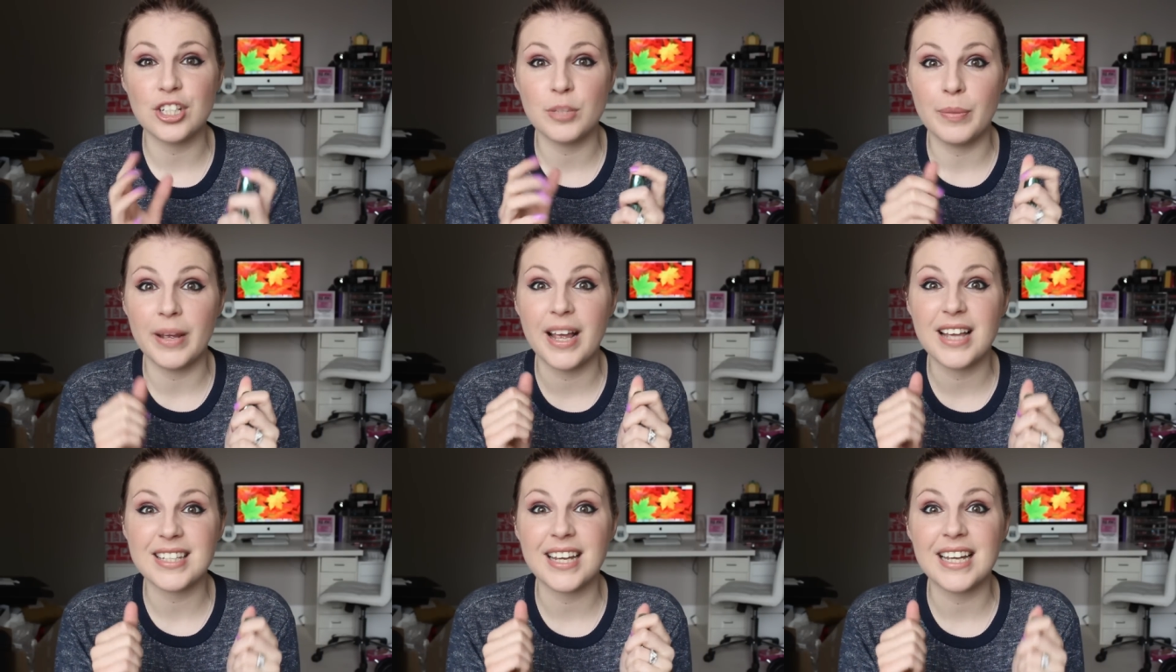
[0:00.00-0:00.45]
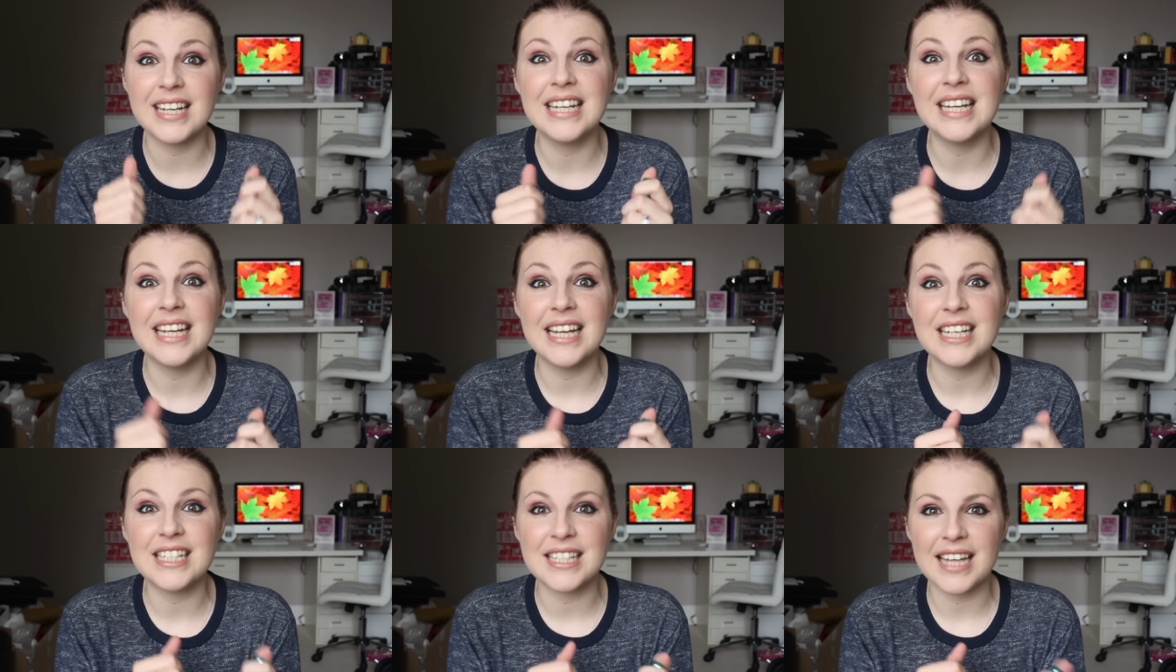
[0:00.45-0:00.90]
just because I
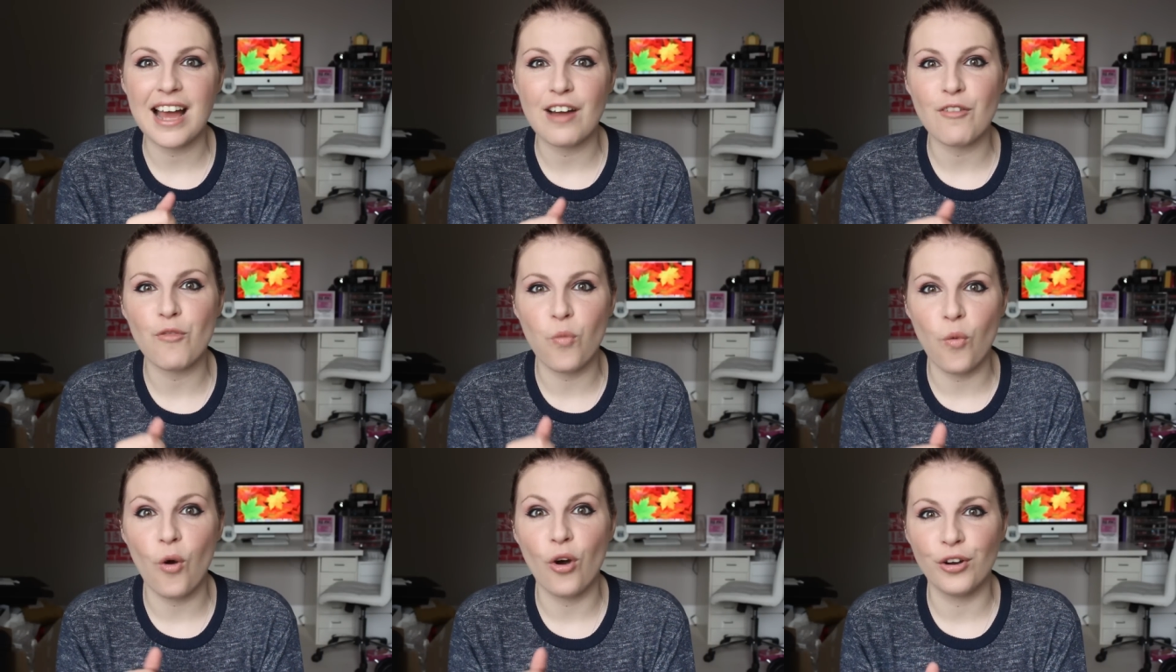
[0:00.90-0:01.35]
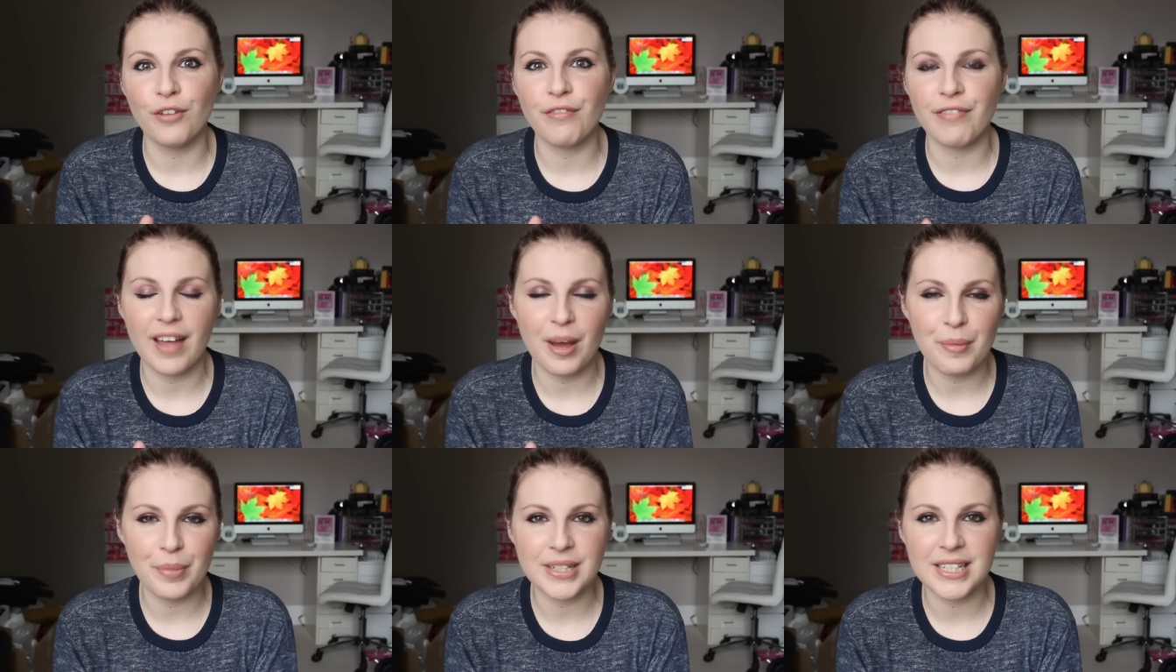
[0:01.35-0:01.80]
need to have one
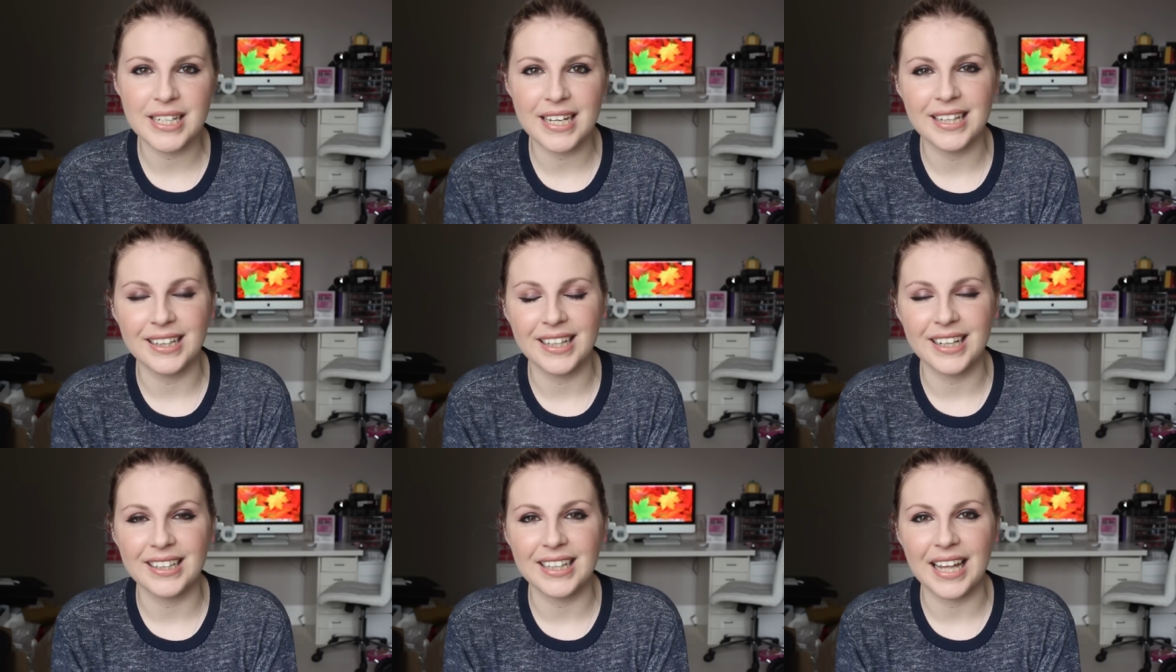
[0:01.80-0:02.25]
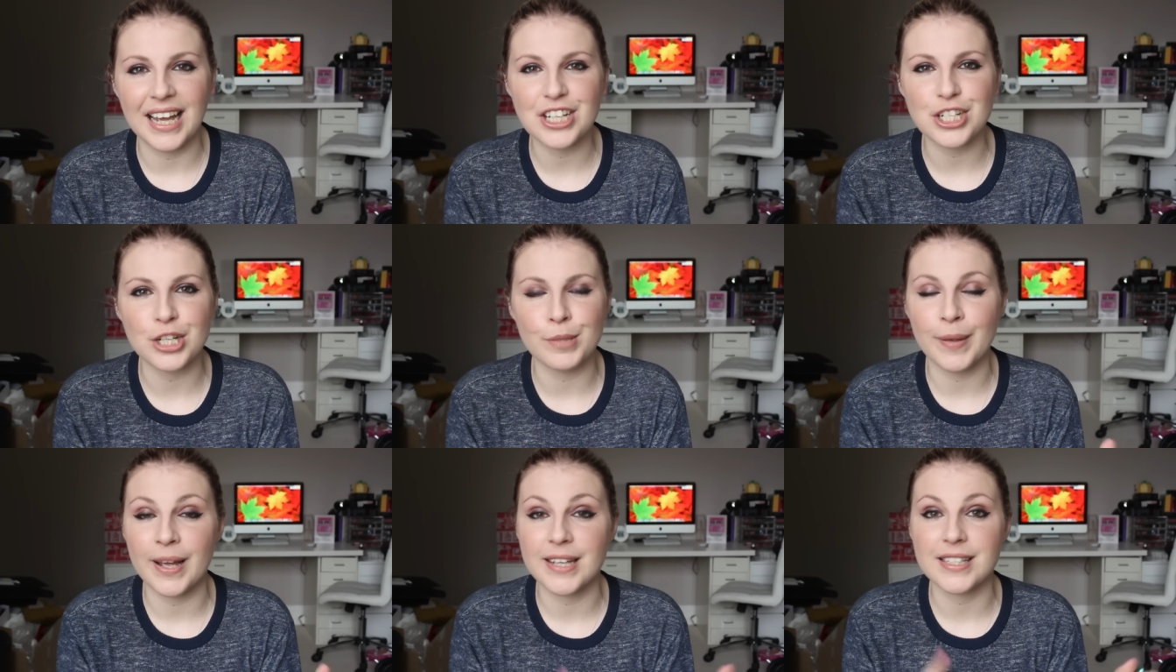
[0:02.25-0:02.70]
of that particular
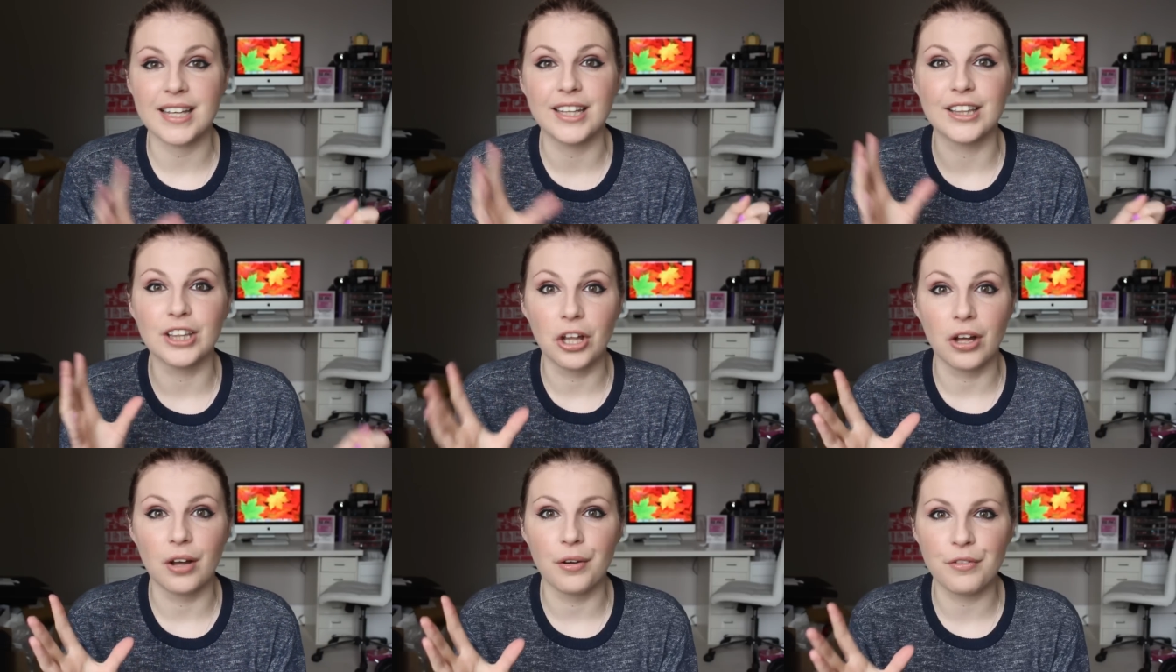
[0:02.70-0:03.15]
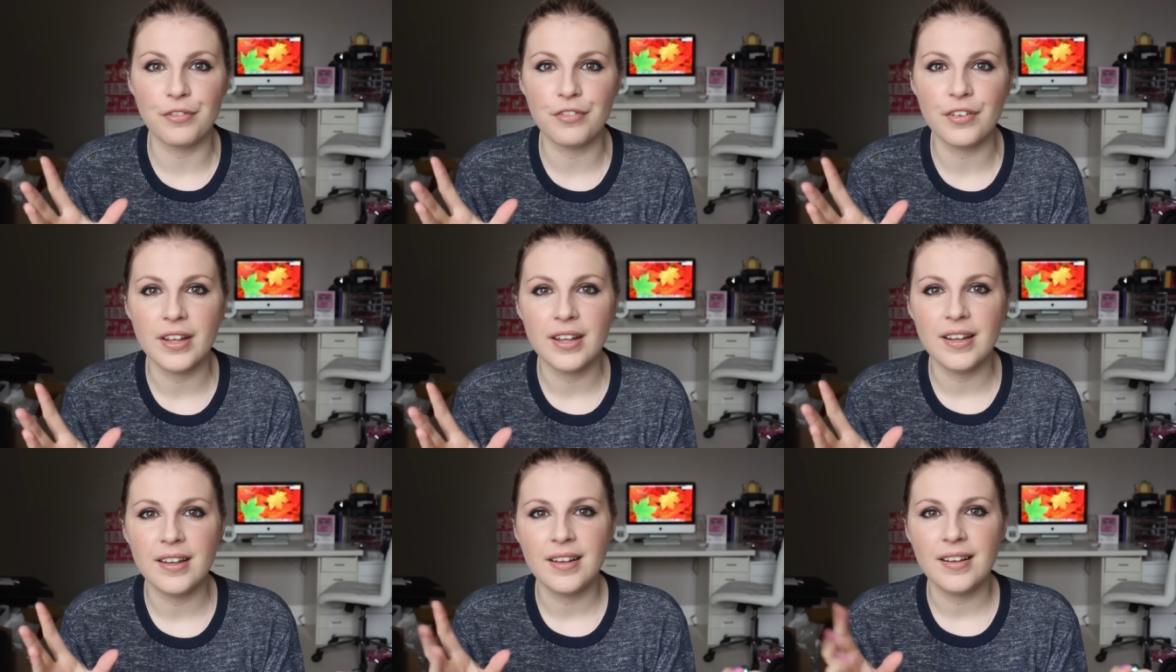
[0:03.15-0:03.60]
collection because I
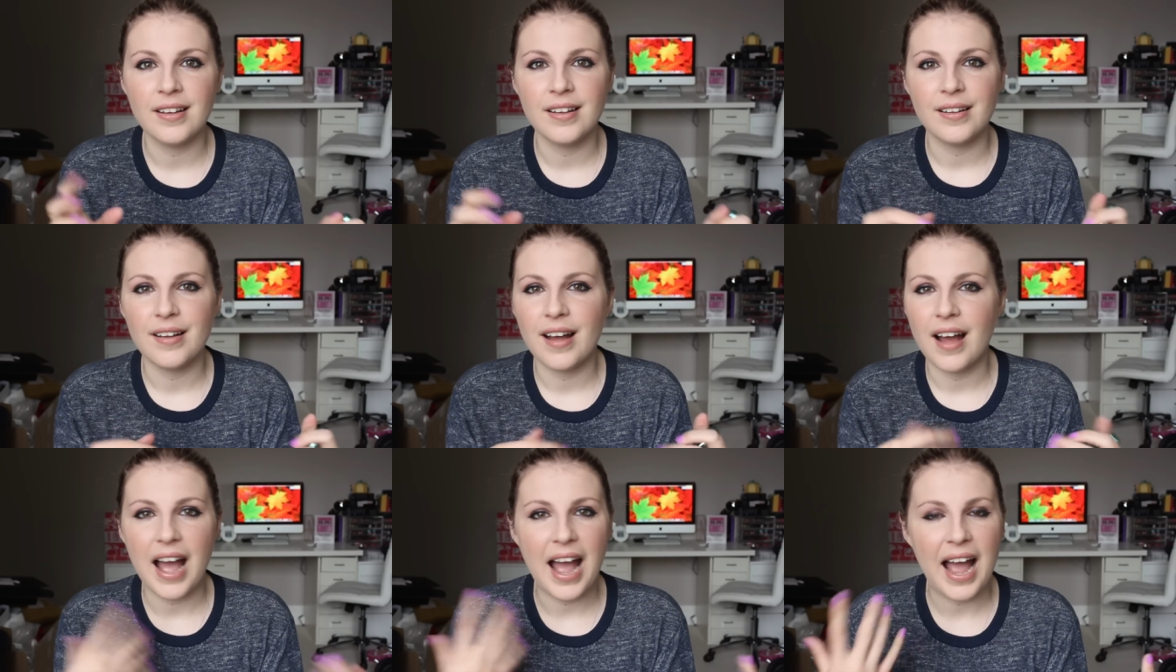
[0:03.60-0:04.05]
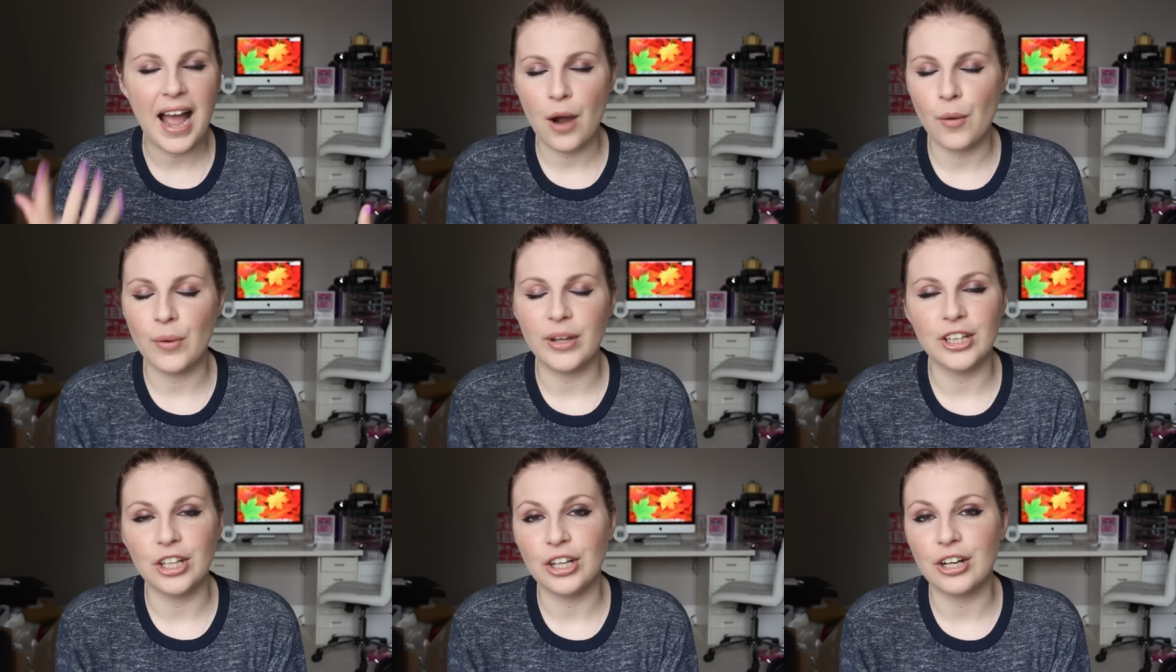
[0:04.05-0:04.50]
love
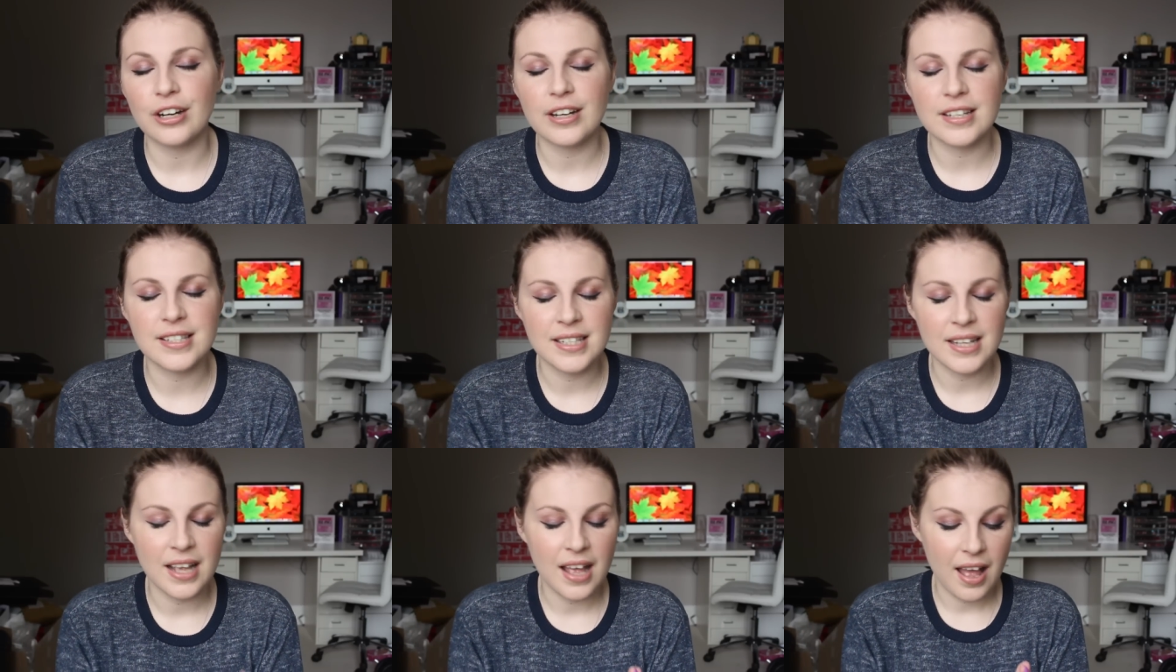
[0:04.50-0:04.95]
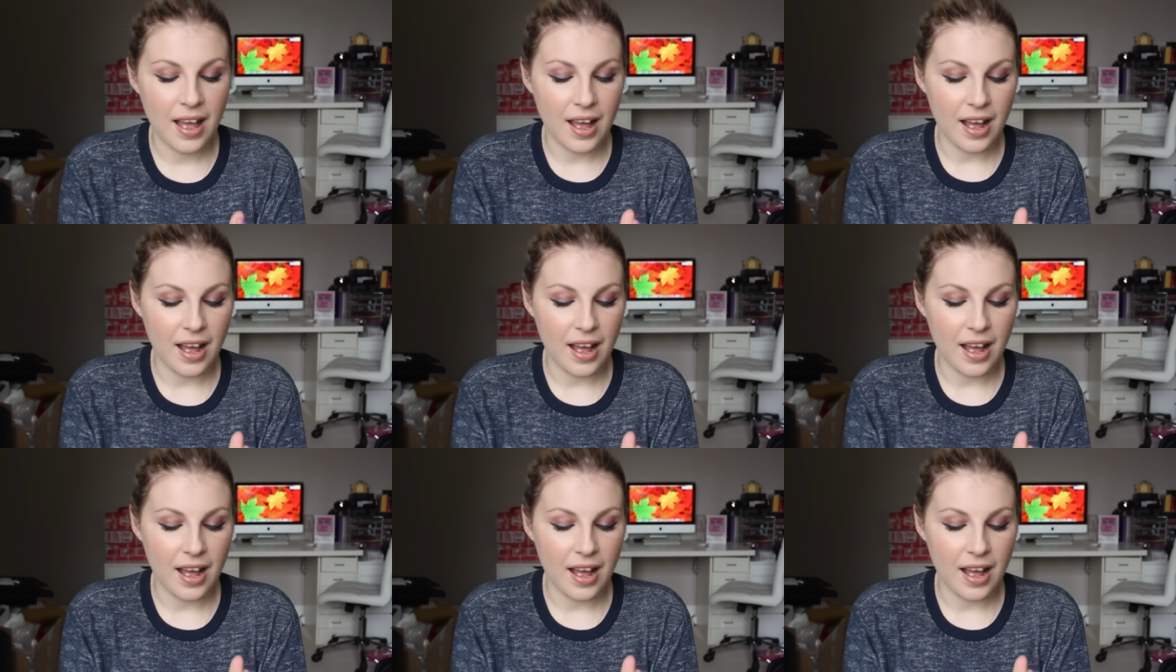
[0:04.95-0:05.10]
how it looks.